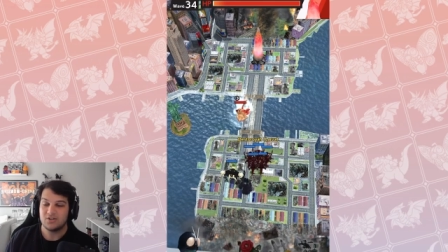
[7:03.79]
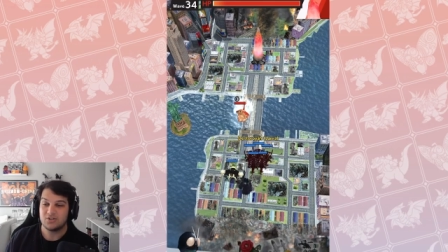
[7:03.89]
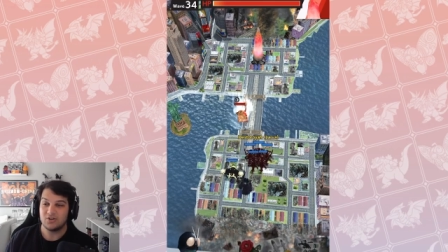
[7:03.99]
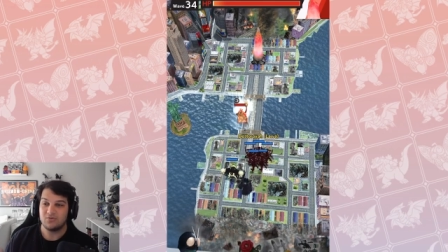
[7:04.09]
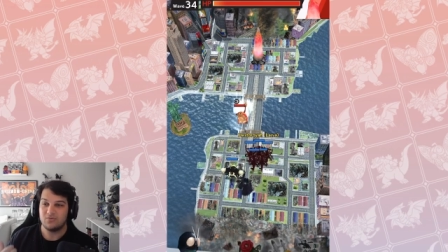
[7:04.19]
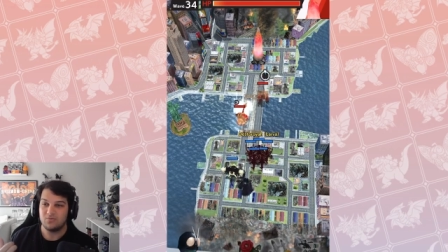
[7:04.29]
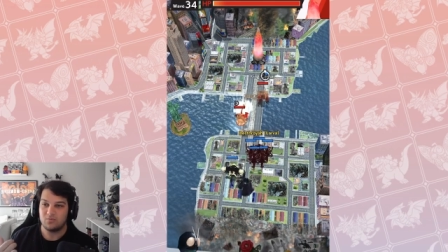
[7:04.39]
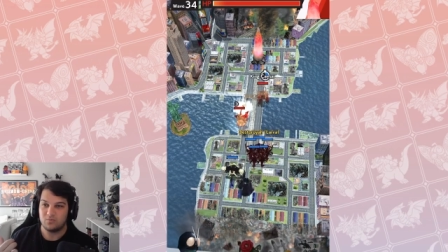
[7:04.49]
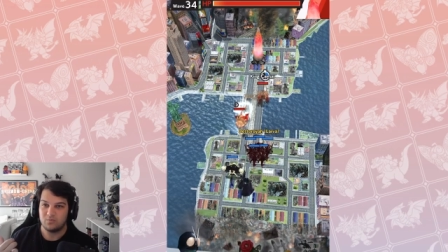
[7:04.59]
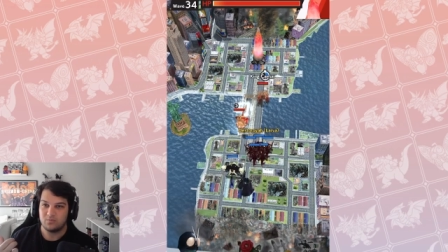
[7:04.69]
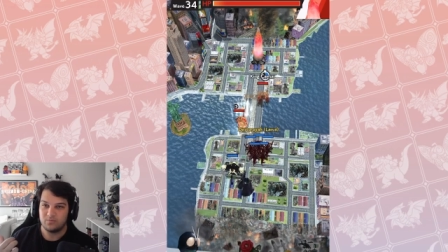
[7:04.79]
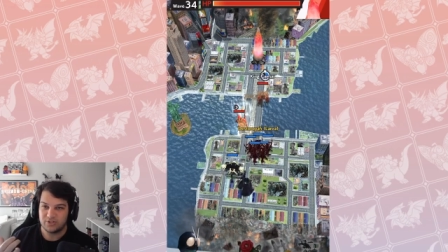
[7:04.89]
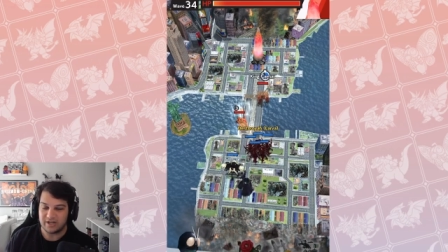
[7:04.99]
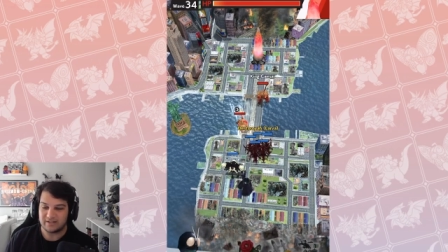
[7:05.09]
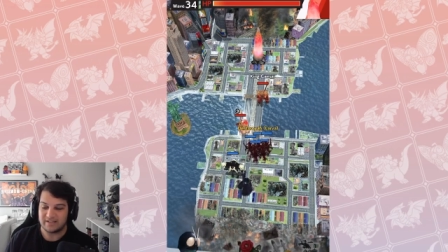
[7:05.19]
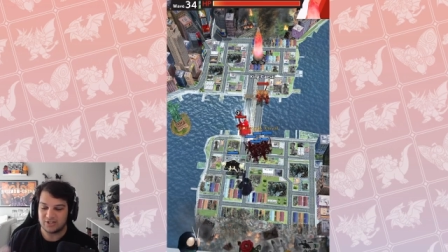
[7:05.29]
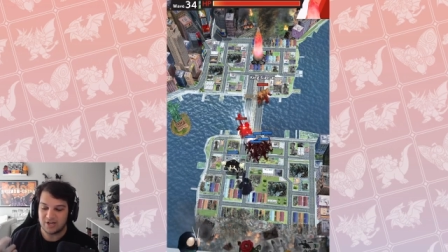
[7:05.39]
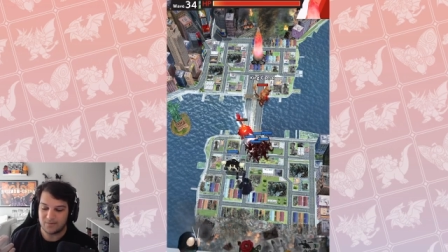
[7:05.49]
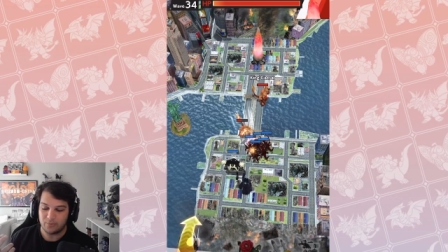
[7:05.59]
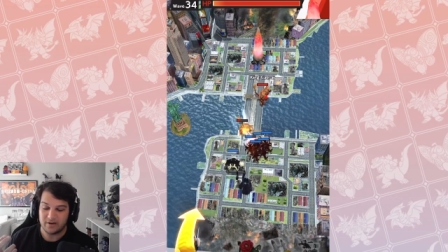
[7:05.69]
So check that's
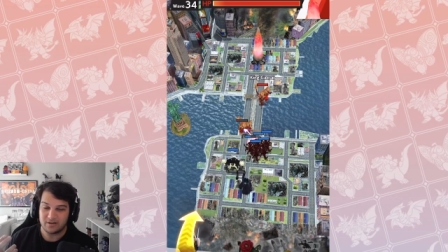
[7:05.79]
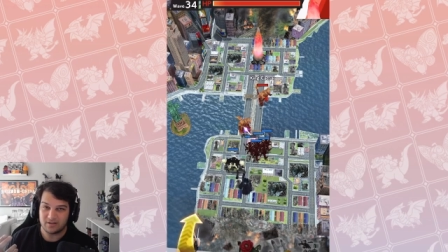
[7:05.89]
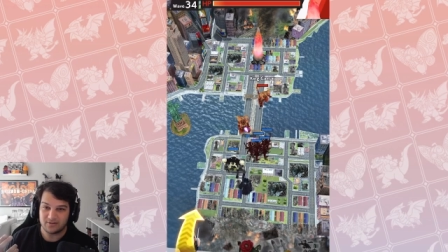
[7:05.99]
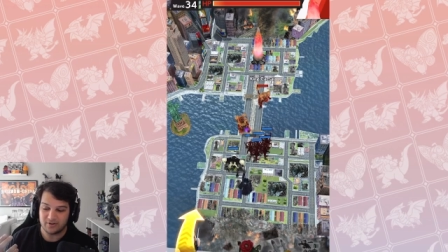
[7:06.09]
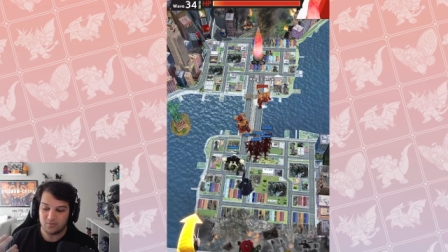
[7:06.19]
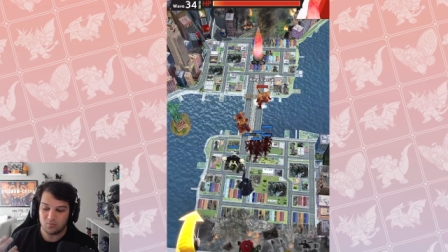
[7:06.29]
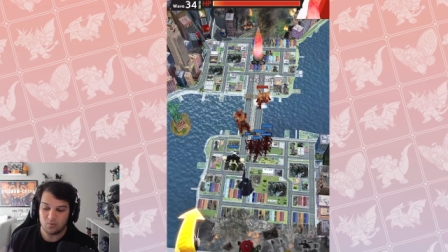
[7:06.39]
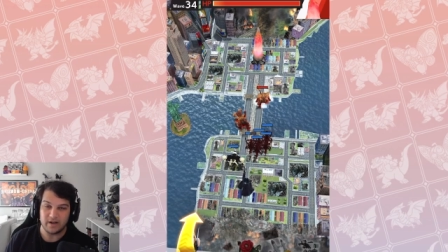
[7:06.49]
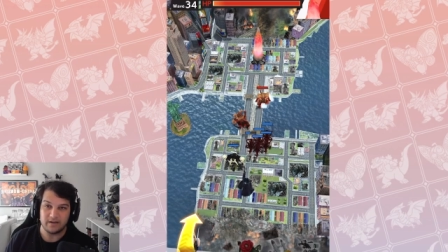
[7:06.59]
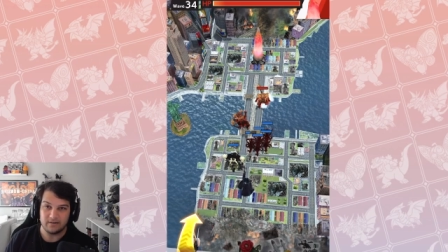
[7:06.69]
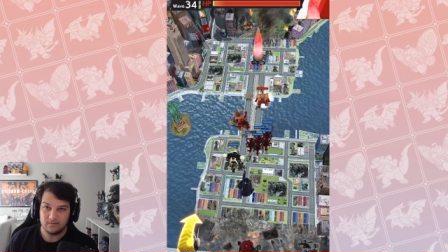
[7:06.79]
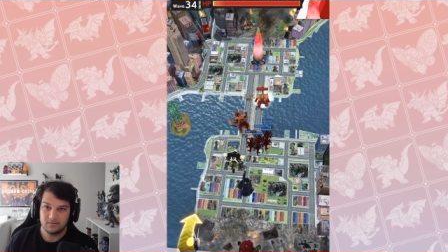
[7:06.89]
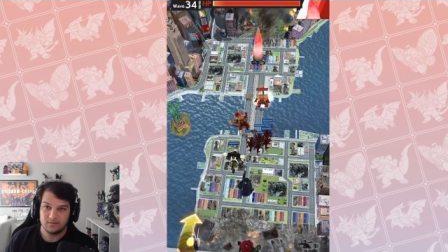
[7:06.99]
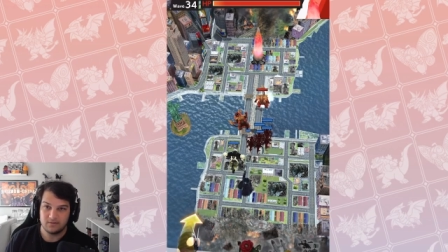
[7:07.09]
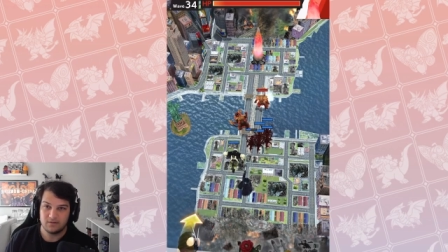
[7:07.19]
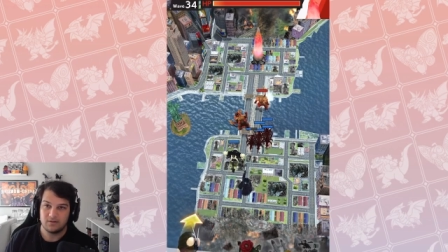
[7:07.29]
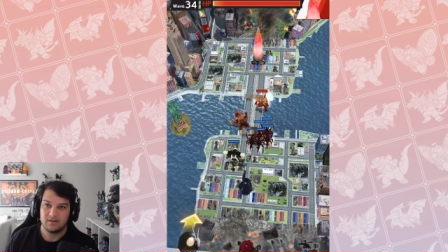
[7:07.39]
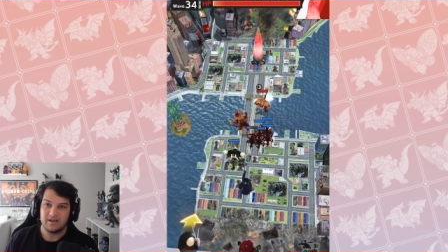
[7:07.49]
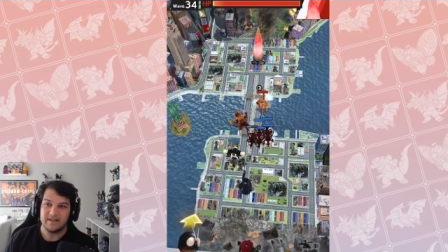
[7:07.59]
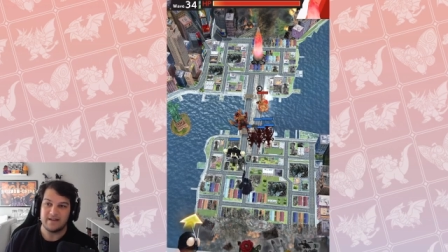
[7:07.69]
checkpoint 31,
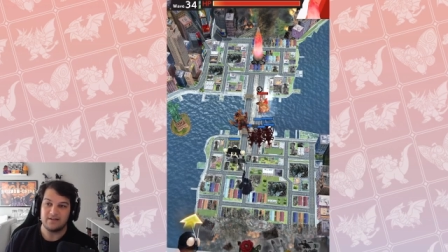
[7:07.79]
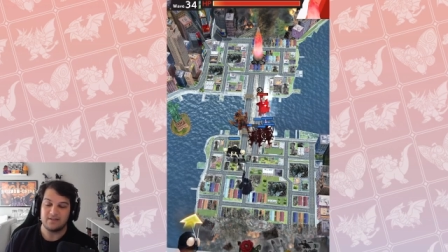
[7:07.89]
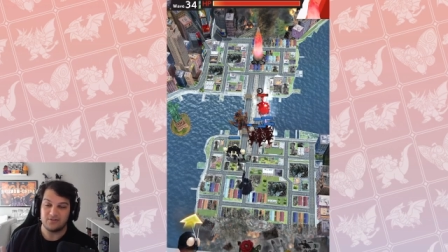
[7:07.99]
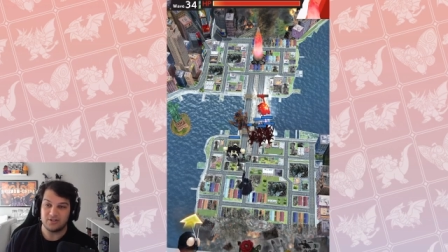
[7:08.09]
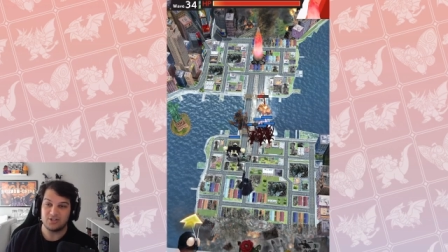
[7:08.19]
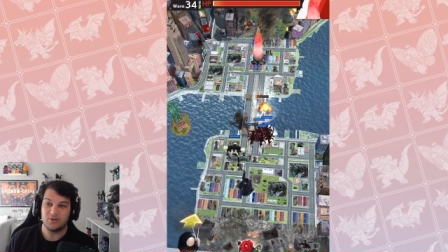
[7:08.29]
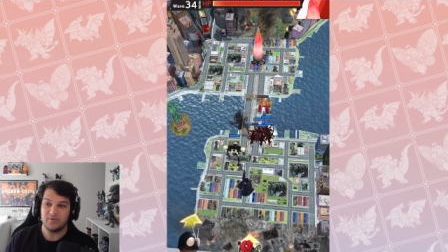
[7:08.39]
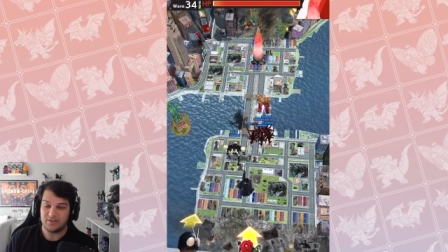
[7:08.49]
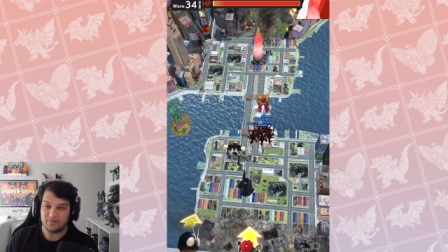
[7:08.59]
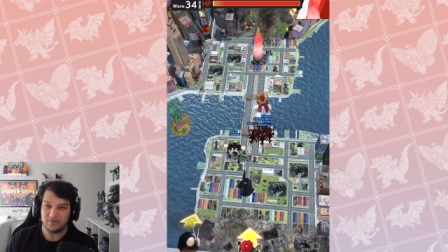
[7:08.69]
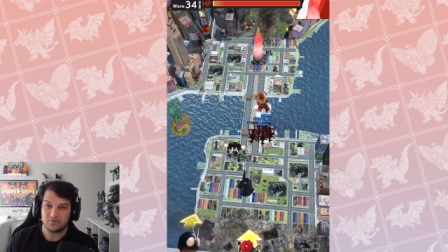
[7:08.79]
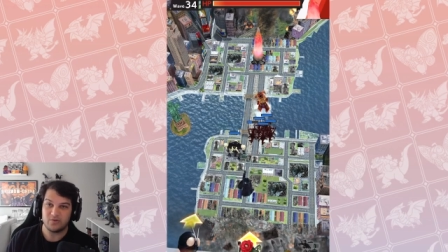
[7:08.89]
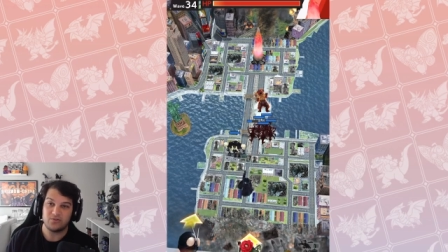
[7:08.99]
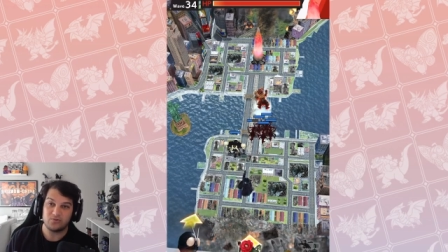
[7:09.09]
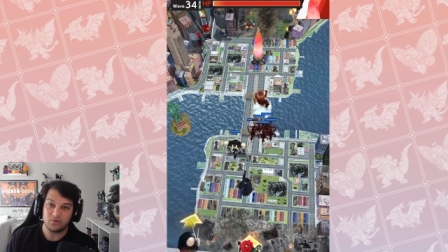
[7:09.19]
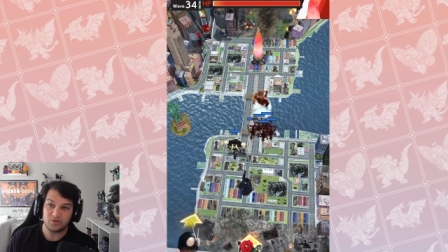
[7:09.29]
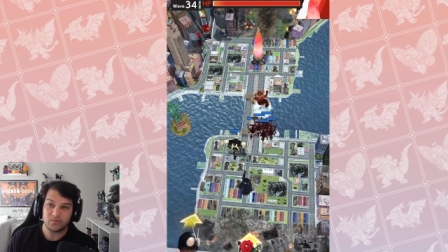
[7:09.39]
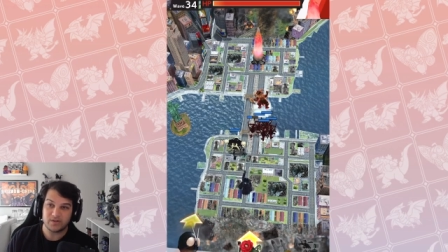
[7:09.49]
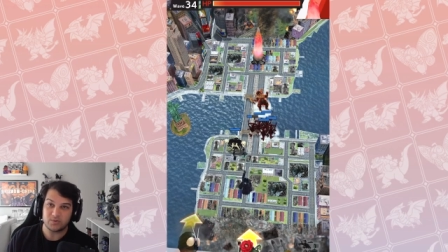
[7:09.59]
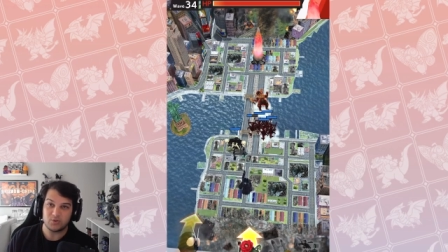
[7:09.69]
and then 32, and then 33.
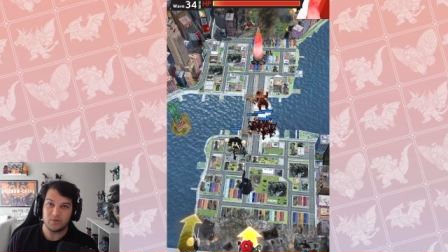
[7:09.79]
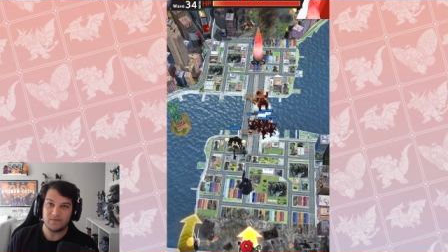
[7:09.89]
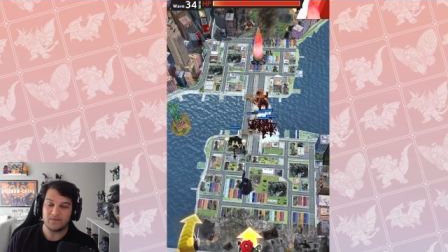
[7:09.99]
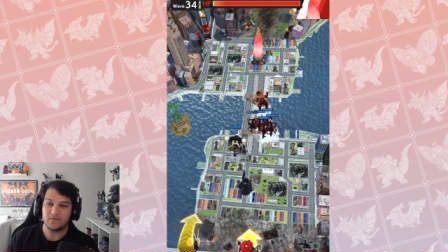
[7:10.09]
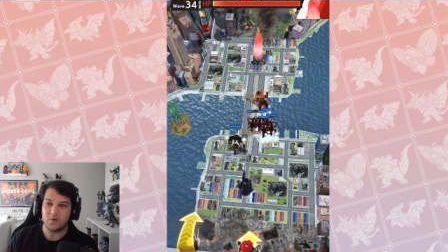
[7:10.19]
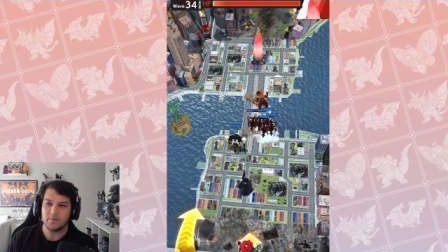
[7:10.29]
33 is what you want for